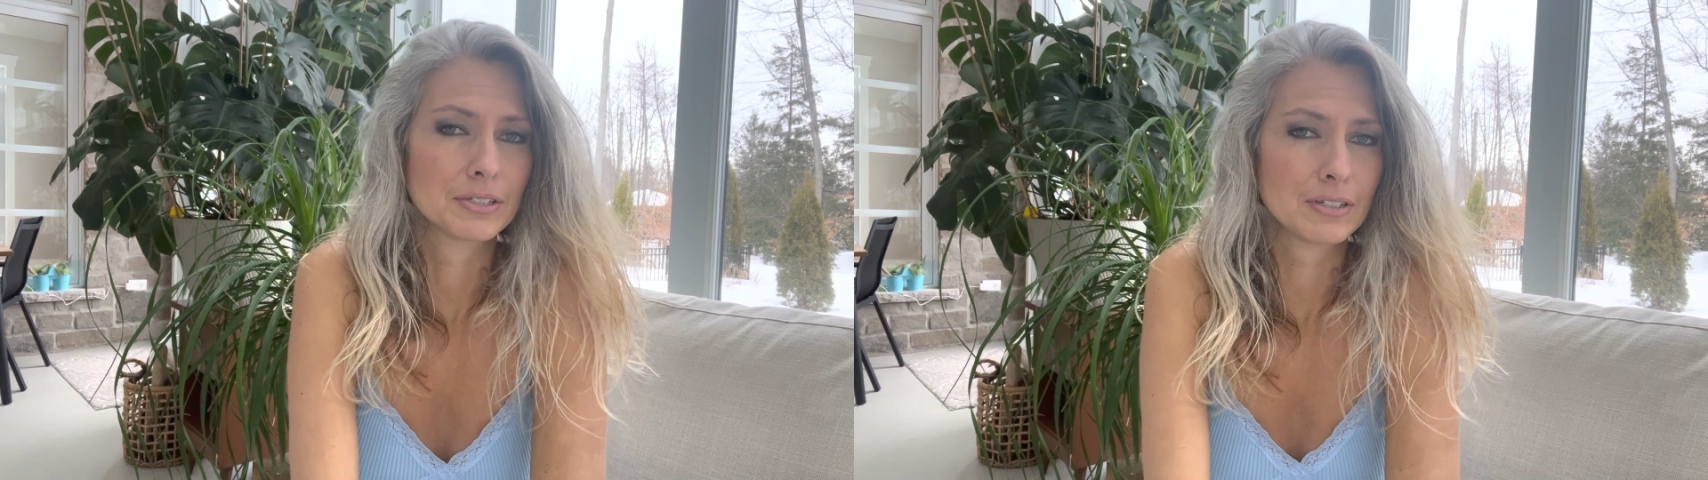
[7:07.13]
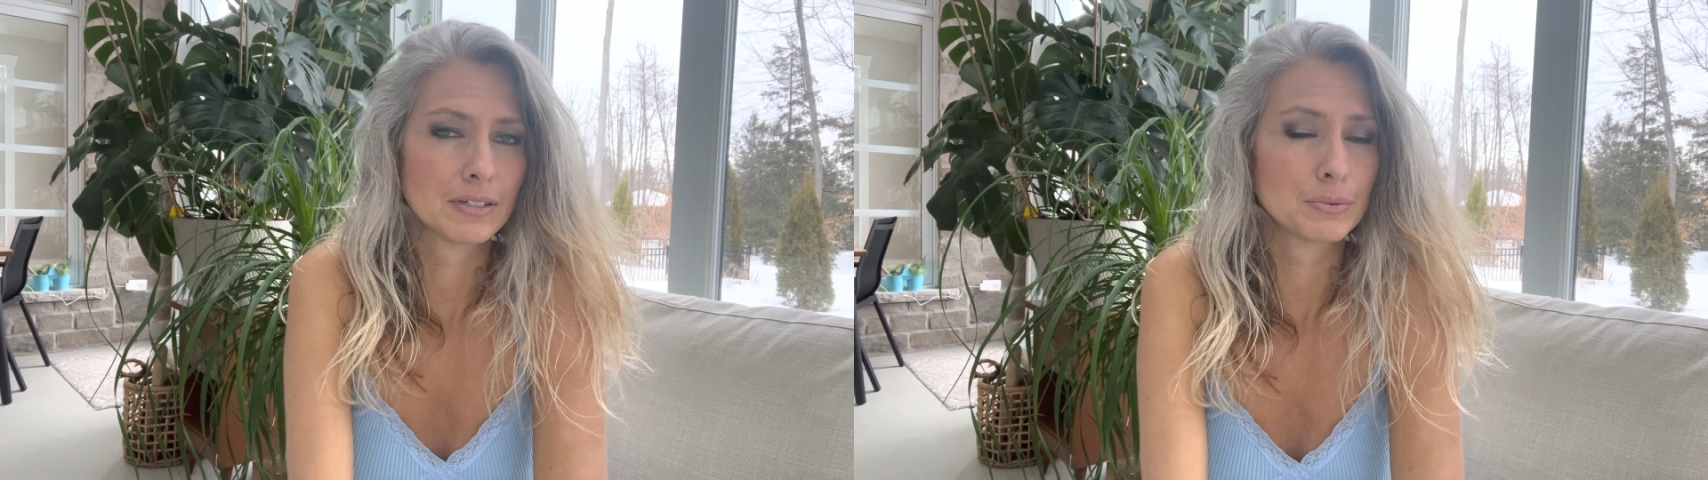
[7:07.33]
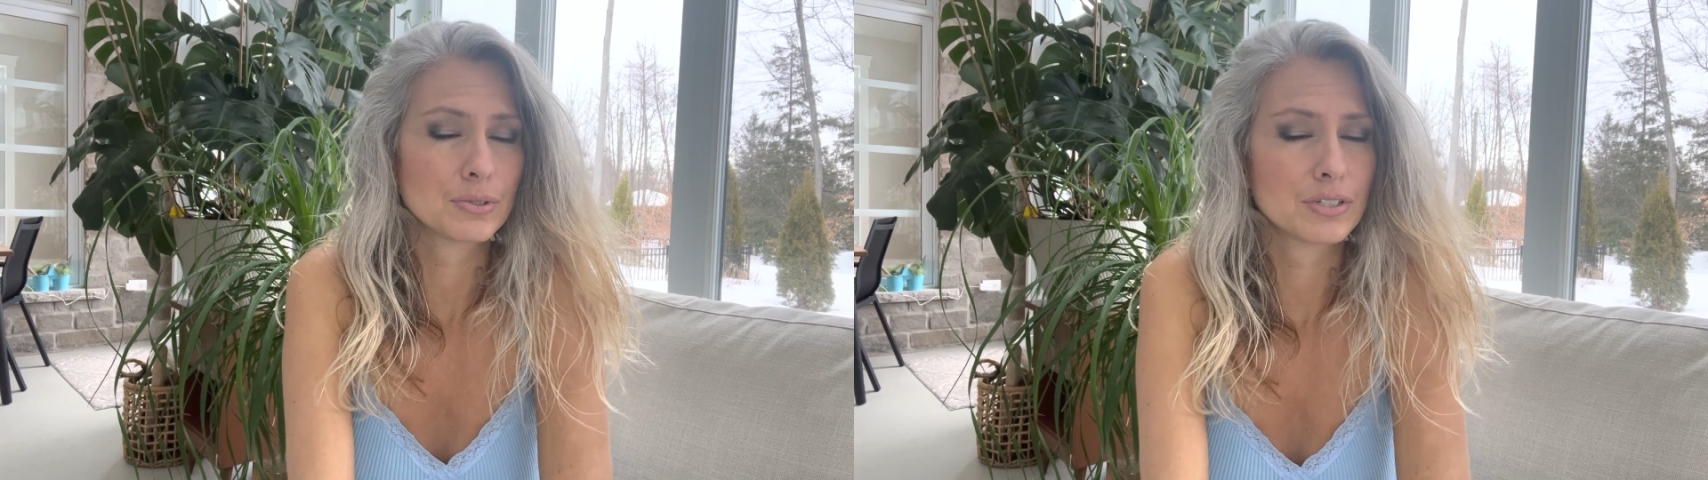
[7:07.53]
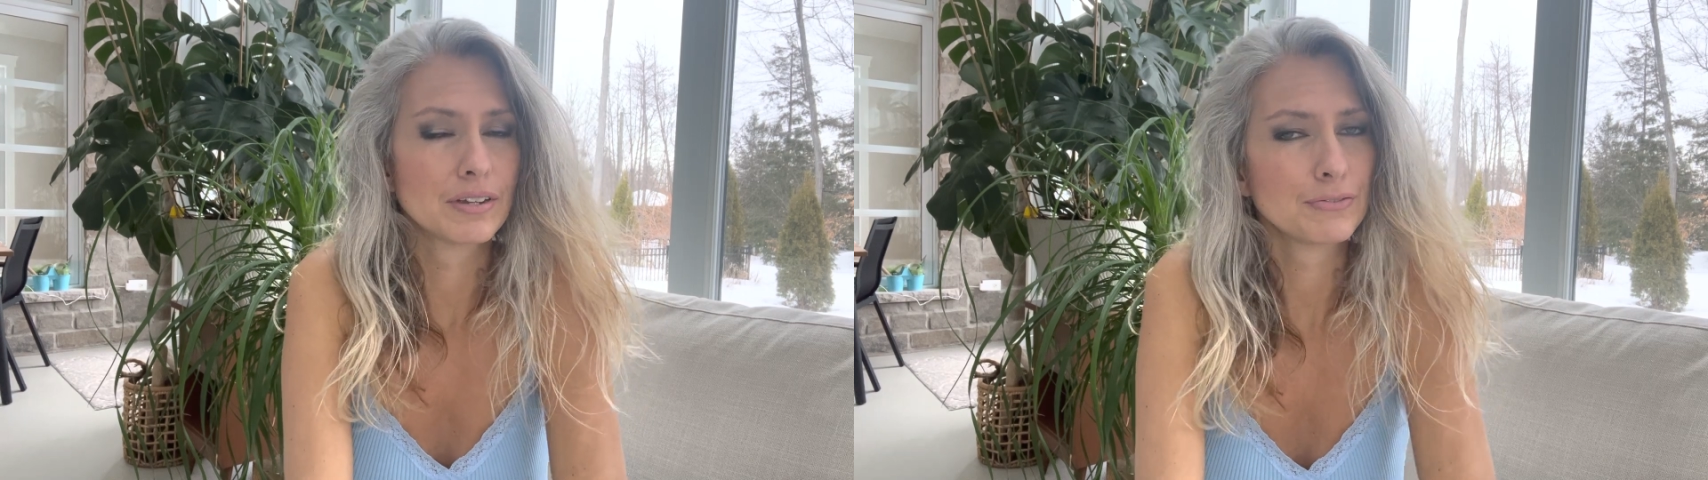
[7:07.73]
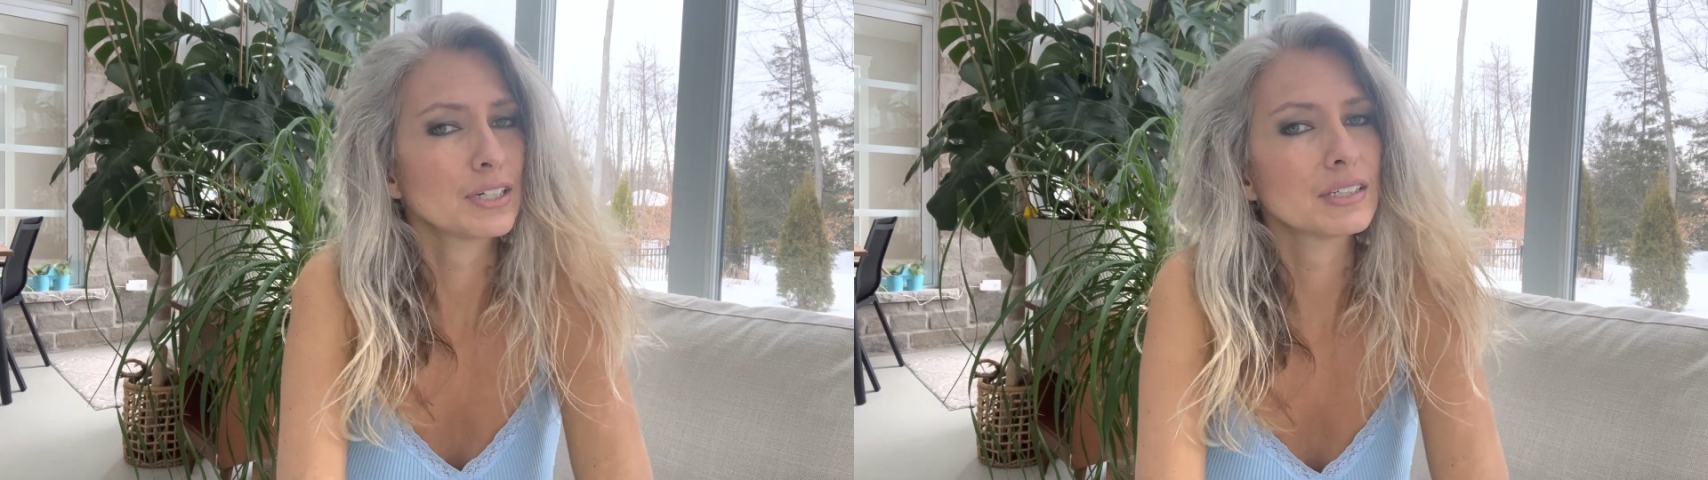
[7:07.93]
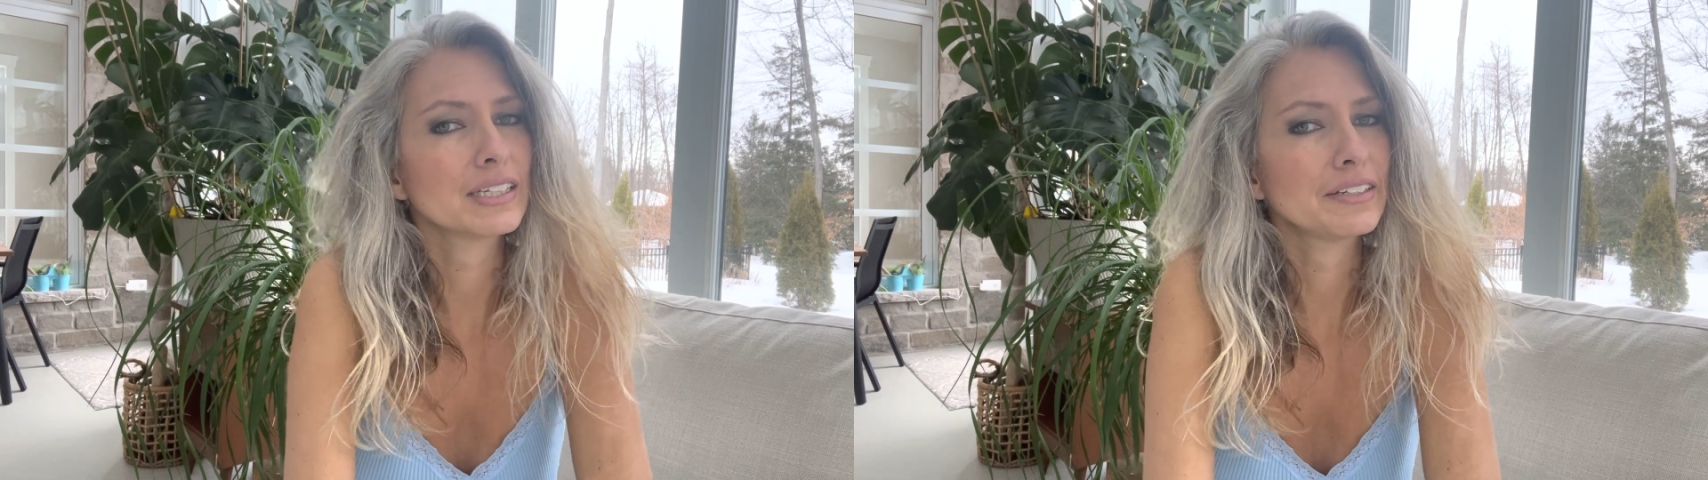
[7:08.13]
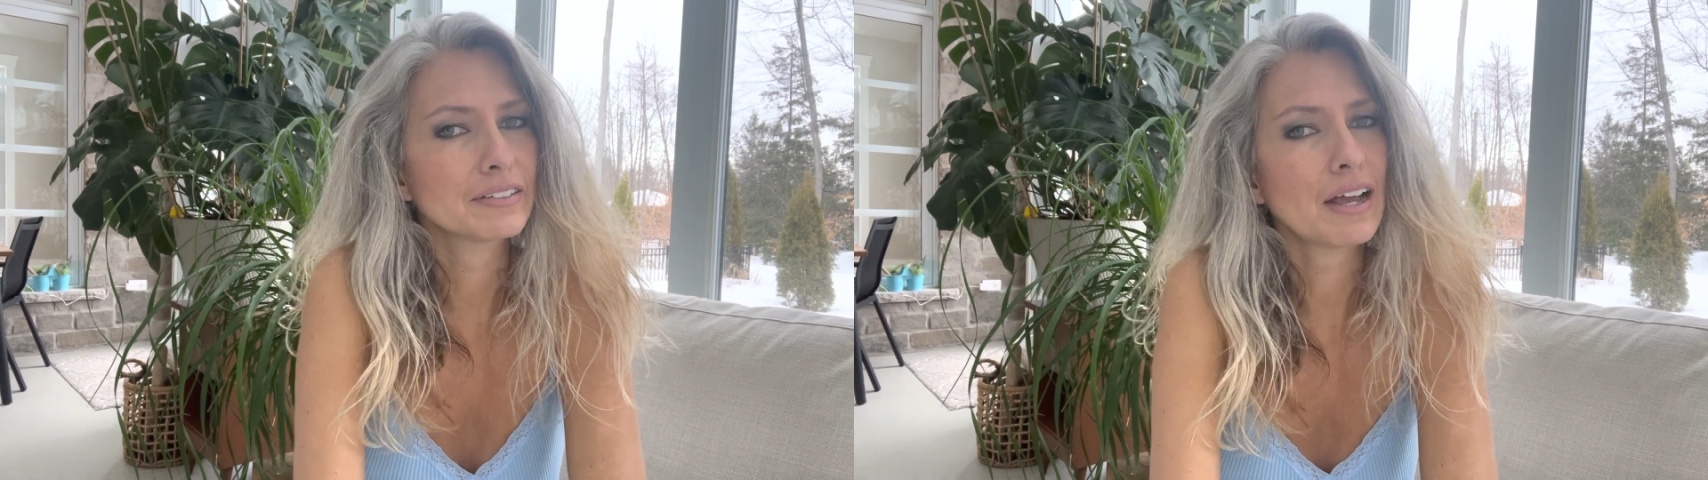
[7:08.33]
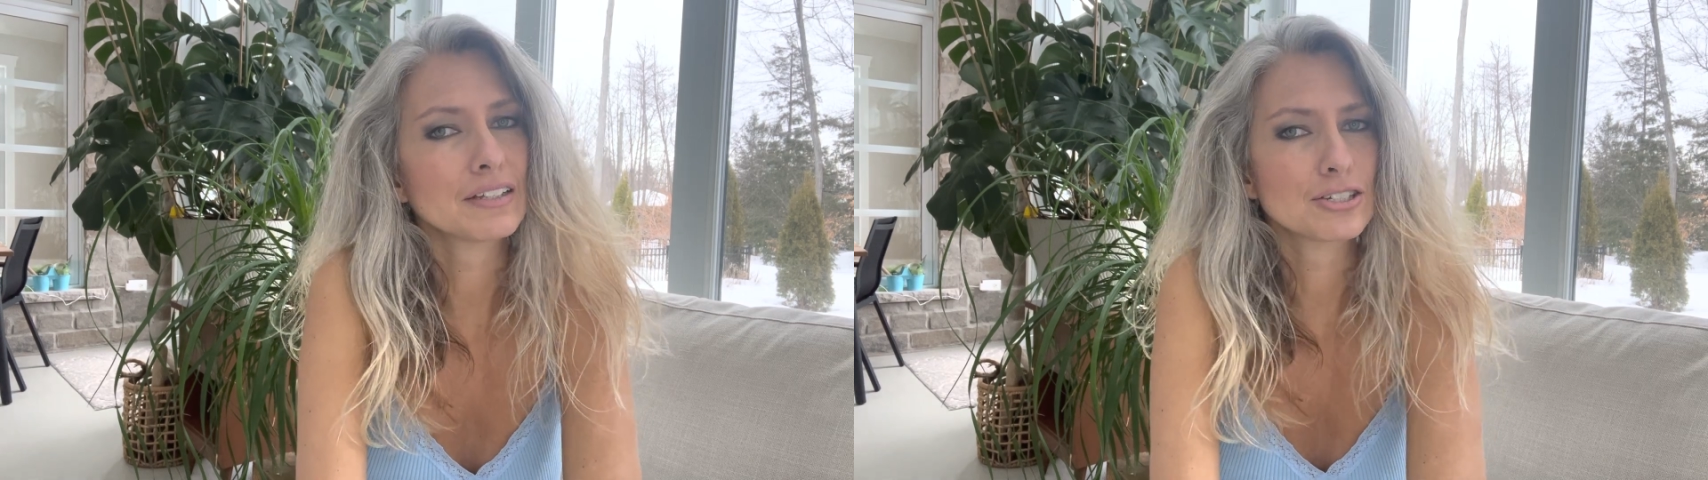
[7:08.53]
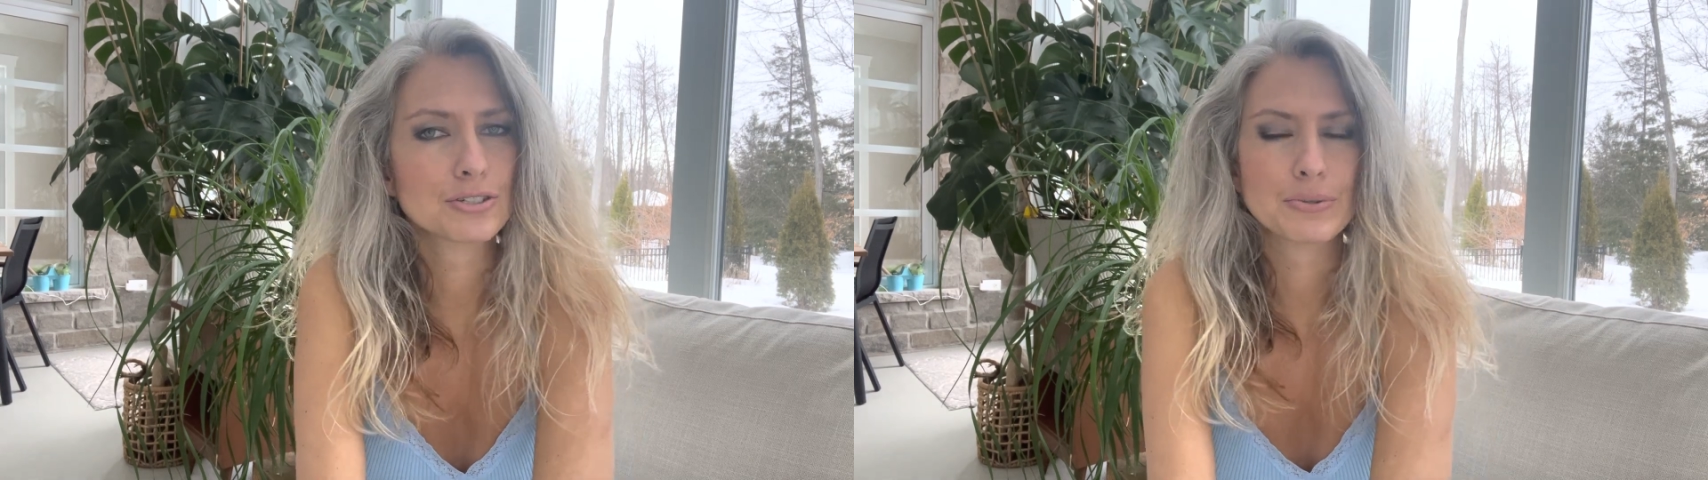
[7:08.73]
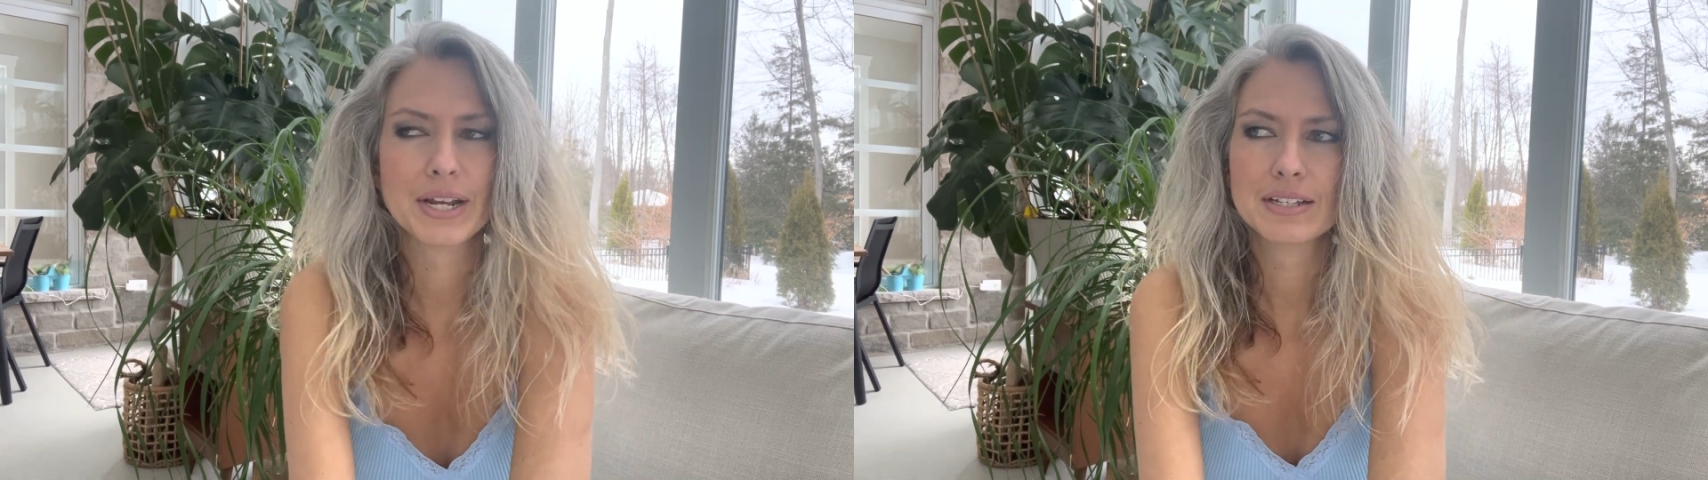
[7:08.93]
It was definitely not
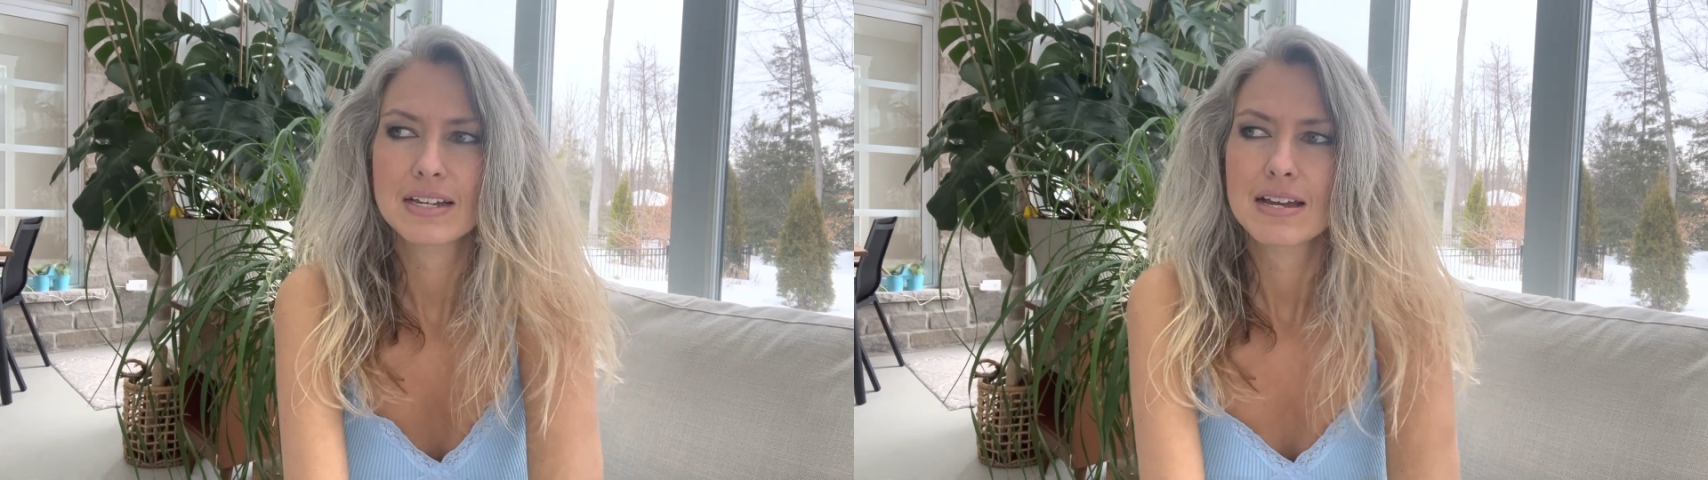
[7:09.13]
straight.